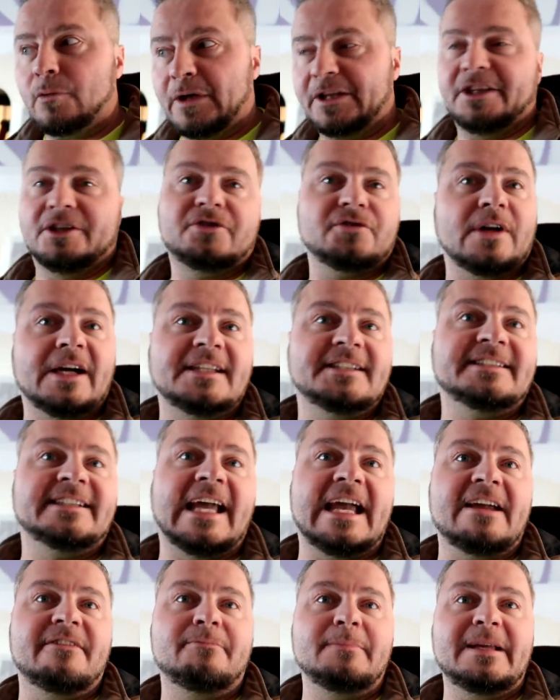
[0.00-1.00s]
with the dreads
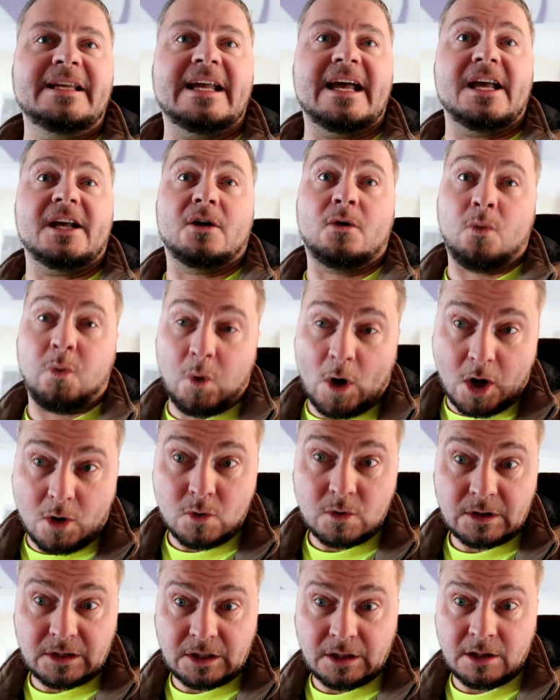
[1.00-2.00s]
gave me a
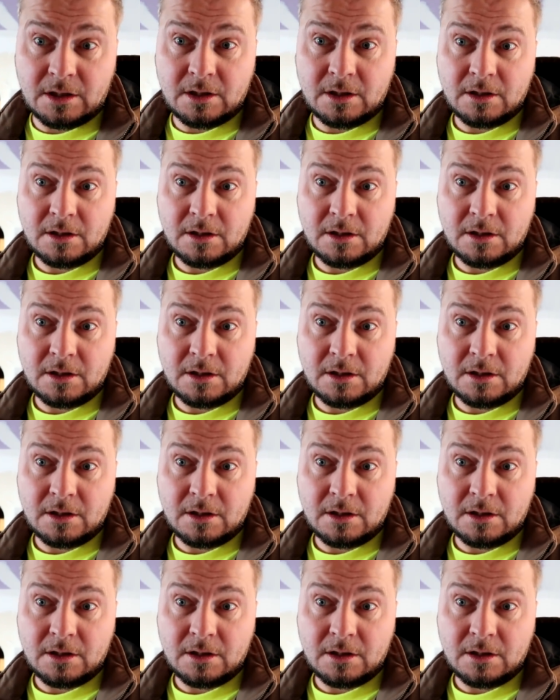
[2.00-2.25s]
quote,